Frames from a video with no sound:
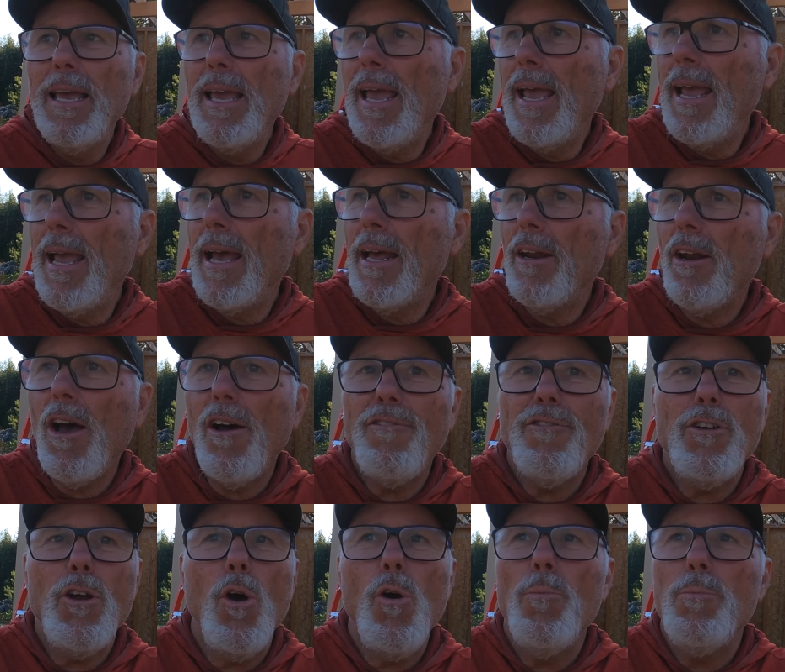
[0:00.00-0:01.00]
And
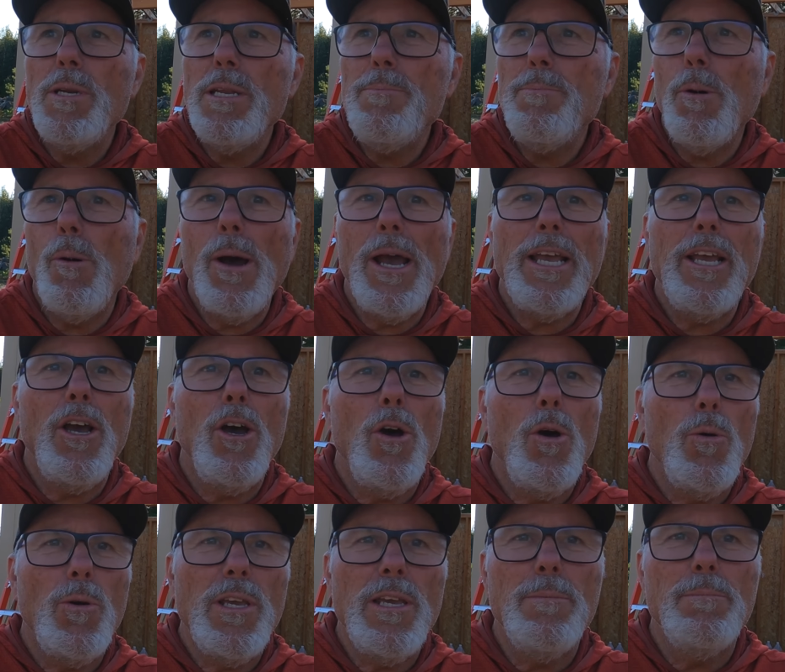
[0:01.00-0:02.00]
off to Home Depot I
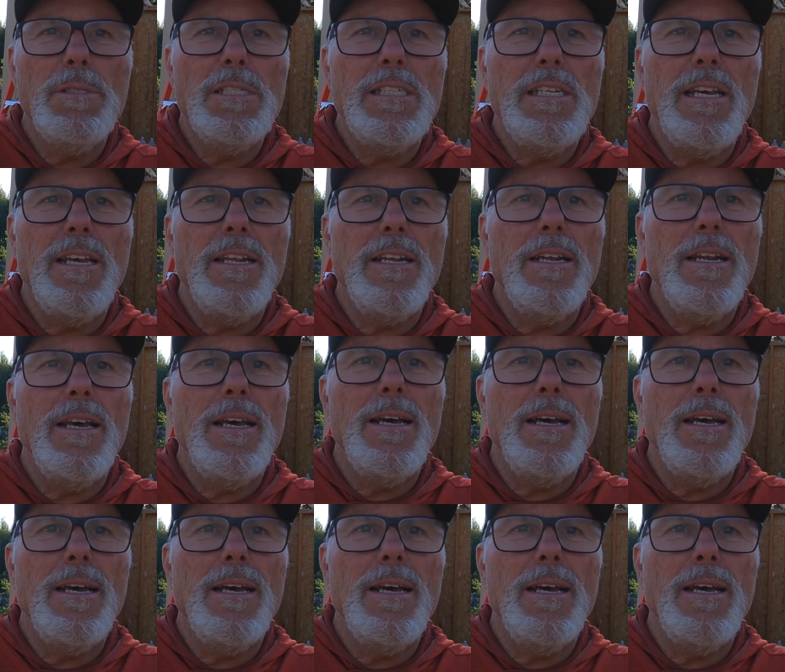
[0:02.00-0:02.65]
go. Kim's in